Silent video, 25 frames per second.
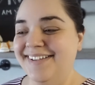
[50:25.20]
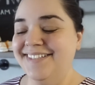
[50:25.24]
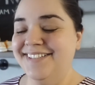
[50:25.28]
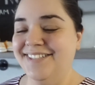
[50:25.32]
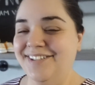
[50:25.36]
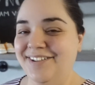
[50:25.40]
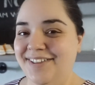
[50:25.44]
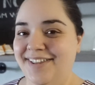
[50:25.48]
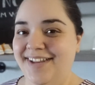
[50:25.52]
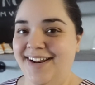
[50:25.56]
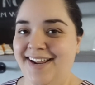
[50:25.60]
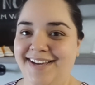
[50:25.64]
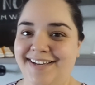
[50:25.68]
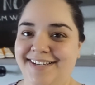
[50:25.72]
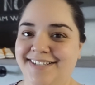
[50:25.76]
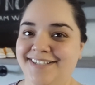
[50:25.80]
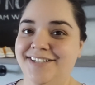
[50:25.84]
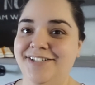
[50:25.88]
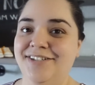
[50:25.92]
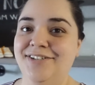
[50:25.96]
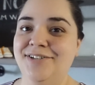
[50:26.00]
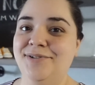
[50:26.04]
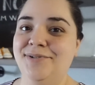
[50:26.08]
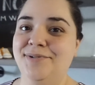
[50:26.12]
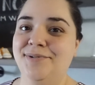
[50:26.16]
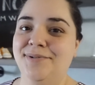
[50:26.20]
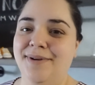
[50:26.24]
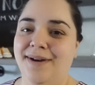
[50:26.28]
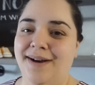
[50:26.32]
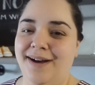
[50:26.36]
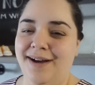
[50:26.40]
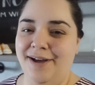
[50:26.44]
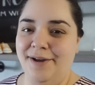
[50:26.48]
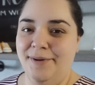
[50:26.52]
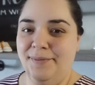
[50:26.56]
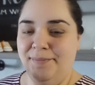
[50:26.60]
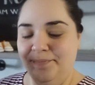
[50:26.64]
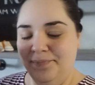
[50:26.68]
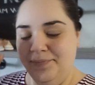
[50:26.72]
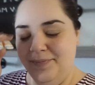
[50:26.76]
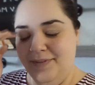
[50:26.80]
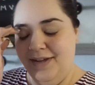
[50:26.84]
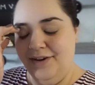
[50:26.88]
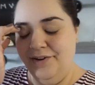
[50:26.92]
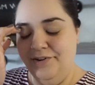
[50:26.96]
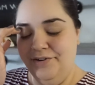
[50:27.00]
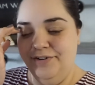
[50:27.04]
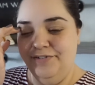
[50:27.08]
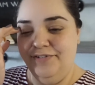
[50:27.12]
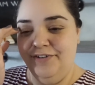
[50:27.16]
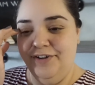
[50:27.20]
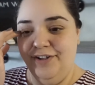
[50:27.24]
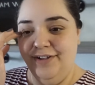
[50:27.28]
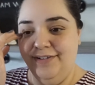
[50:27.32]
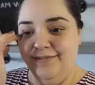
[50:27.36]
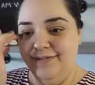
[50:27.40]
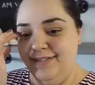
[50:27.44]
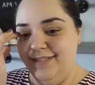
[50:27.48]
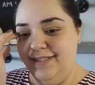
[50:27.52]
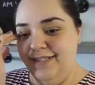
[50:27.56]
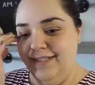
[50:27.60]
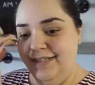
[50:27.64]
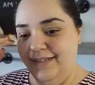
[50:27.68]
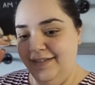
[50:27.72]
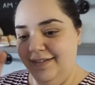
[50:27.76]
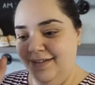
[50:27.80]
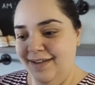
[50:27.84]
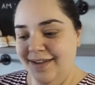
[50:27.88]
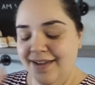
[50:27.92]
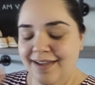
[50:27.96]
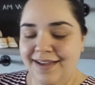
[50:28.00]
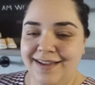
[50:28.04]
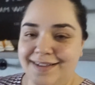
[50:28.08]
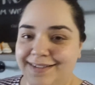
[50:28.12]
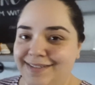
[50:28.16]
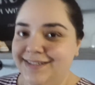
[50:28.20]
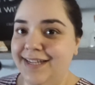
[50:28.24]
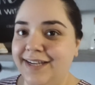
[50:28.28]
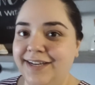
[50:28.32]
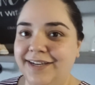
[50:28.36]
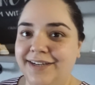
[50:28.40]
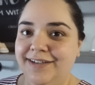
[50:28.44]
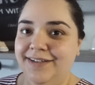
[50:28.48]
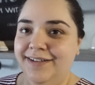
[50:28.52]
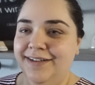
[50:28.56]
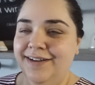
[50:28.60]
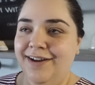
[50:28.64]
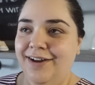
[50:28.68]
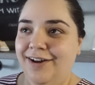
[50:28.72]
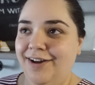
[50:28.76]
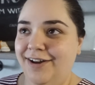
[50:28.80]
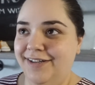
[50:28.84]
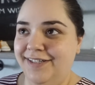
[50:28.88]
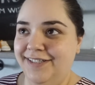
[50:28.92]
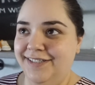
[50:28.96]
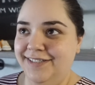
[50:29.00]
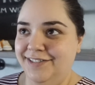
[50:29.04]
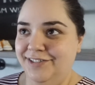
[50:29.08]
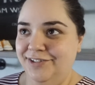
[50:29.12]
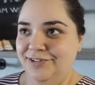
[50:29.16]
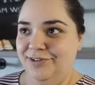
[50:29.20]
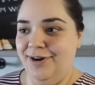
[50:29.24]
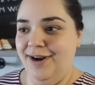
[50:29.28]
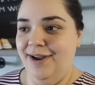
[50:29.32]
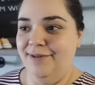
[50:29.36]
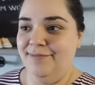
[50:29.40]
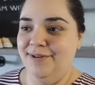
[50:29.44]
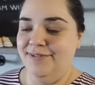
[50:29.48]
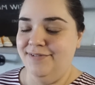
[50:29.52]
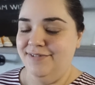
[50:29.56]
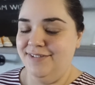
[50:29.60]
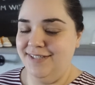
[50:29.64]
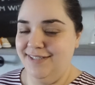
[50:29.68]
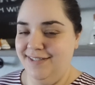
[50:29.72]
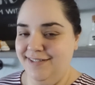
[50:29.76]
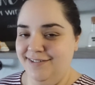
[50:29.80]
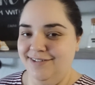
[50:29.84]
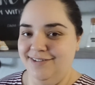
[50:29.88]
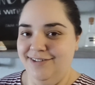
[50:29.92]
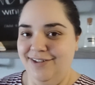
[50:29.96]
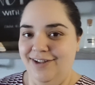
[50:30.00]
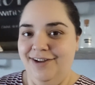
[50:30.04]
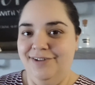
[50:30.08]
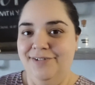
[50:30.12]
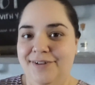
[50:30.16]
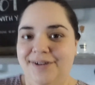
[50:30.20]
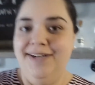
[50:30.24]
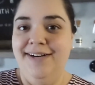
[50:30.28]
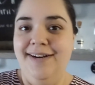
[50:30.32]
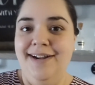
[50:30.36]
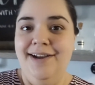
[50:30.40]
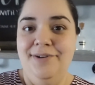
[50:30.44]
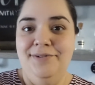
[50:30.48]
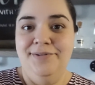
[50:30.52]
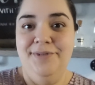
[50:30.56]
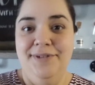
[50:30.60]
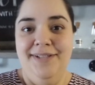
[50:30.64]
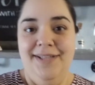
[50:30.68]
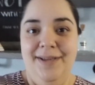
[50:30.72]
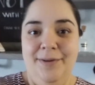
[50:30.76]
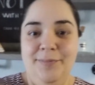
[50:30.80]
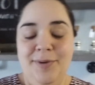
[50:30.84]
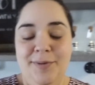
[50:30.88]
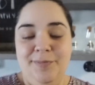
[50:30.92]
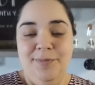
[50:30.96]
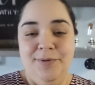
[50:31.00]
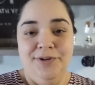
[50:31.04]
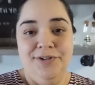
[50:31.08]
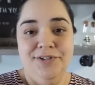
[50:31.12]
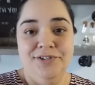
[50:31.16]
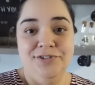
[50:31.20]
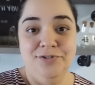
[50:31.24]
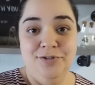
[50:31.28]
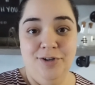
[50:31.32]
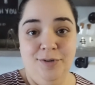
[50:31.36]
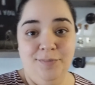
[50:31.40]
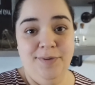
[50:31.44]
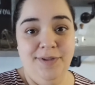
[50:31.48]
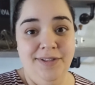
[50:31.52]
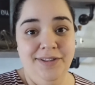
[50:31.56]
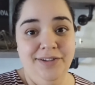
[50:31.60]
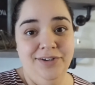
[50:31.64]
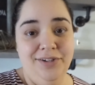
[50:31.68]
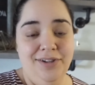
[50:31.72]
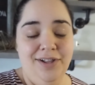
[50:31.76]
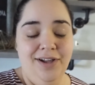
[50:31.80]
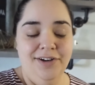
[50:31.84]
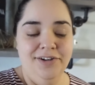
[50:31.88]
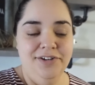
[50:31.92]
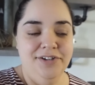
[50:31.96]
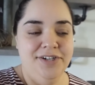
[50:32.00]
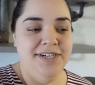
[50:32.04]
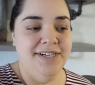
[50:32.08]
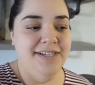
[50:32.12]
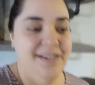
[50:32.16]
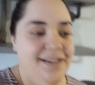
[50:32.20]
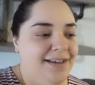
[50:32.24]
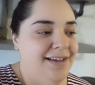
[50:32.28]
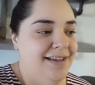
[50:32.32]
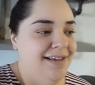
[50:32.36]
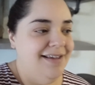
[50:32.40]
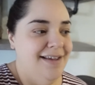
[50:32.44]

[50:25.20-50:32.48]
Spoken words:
so that I can do, I don't know if y'all have seen, it's like on Instagram, I've seen it a lot right now where like people are stripping their laundry.